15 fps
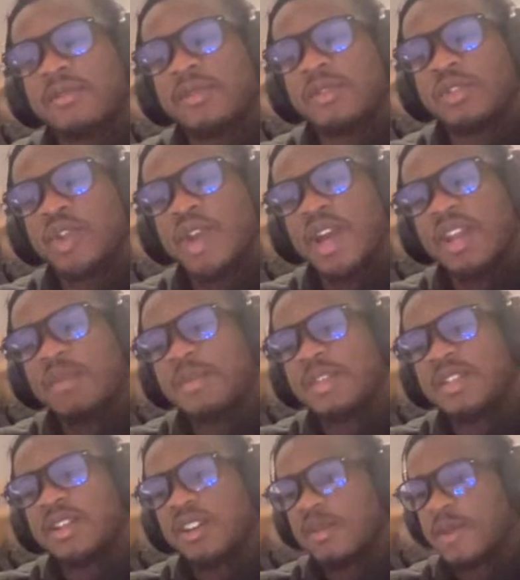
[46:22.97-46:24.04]
You got to be
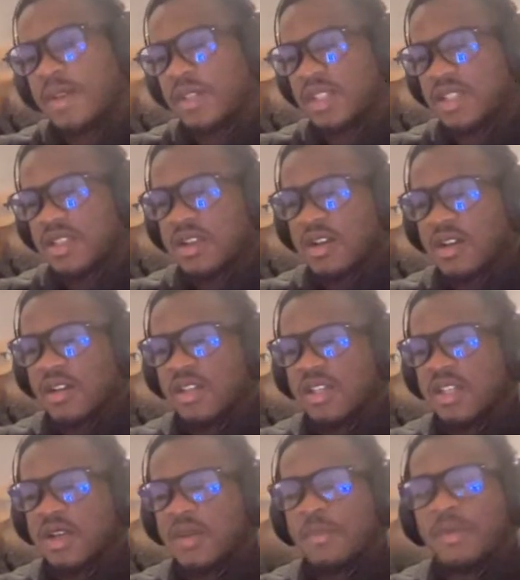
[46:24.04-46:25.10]
talking about this Con
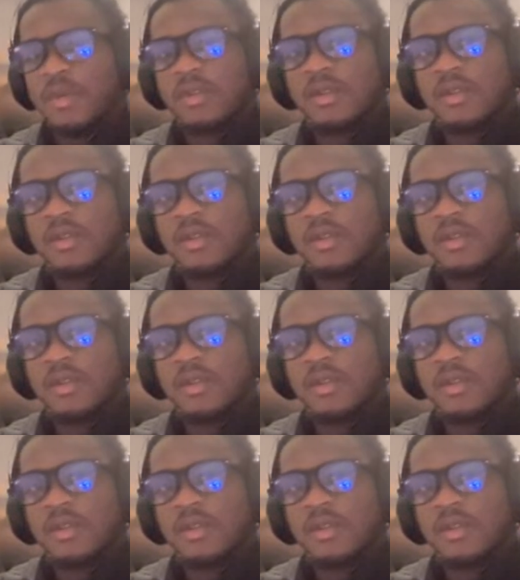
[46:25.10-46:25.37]
Canupo.